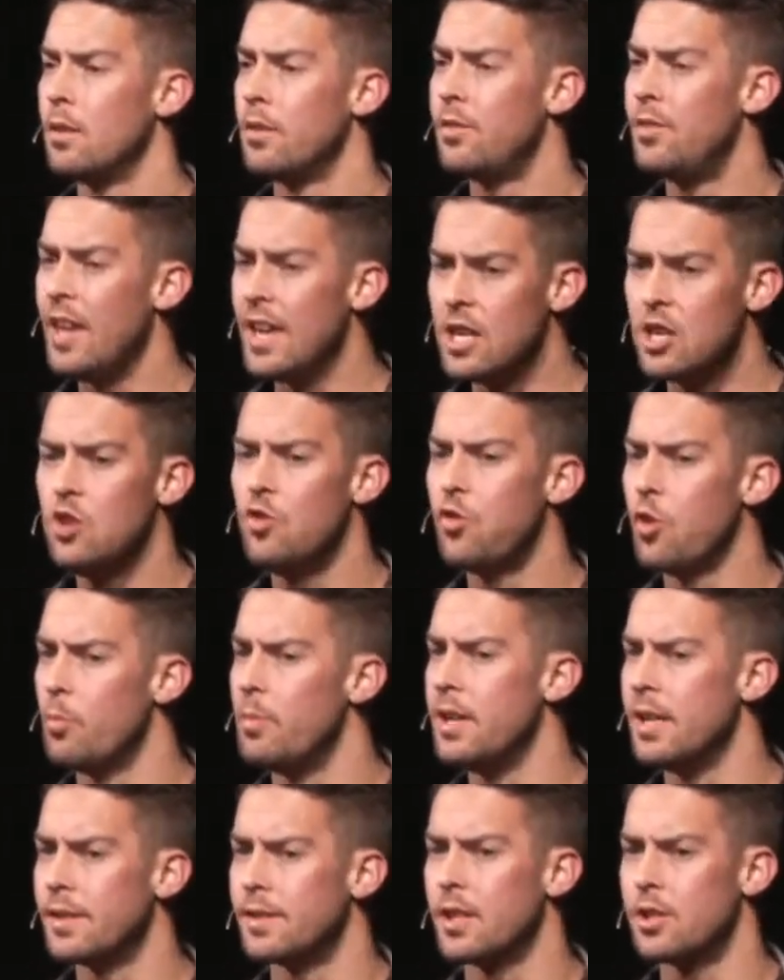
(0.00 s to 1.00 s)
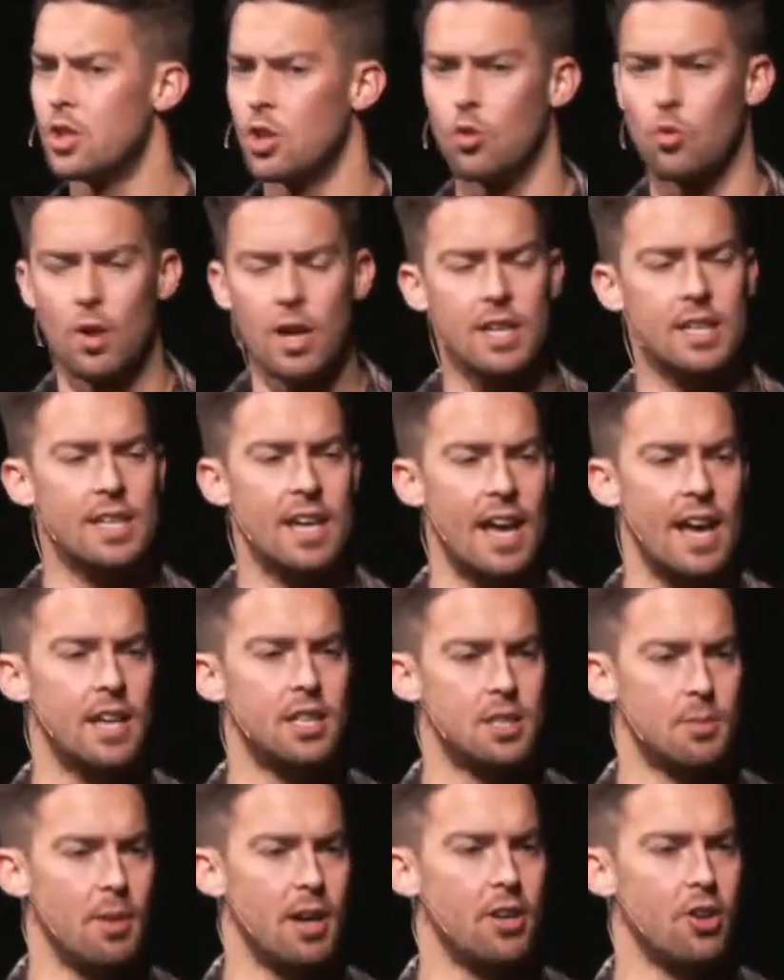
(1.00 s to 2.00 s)
Thank you for being such a great
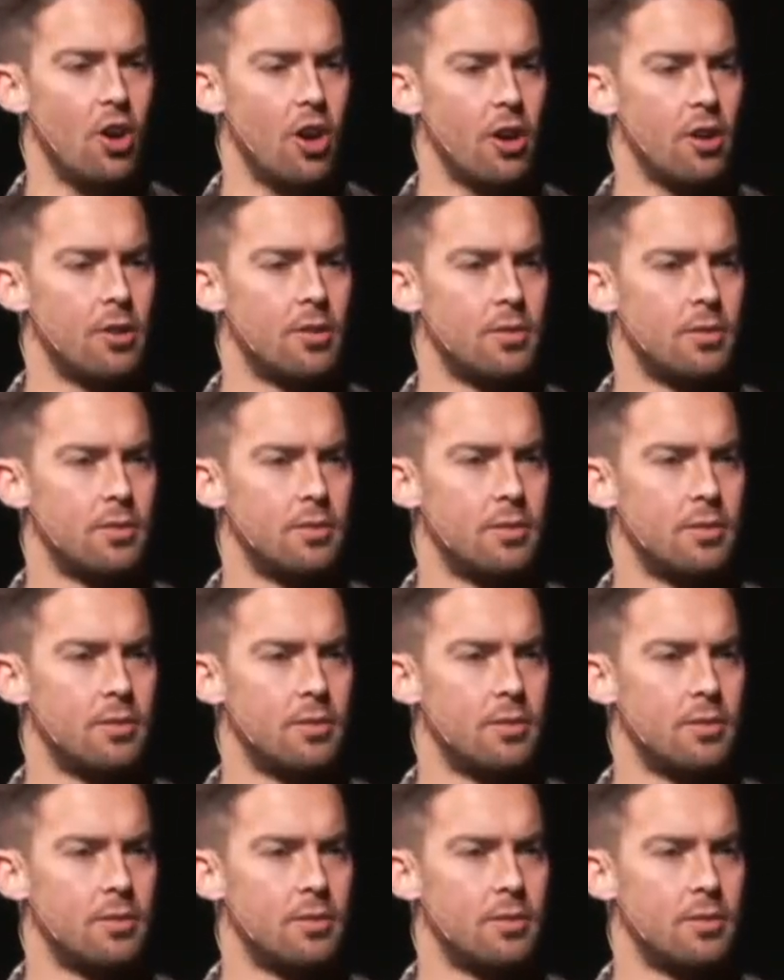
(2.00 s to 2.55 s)
dad to my daughter.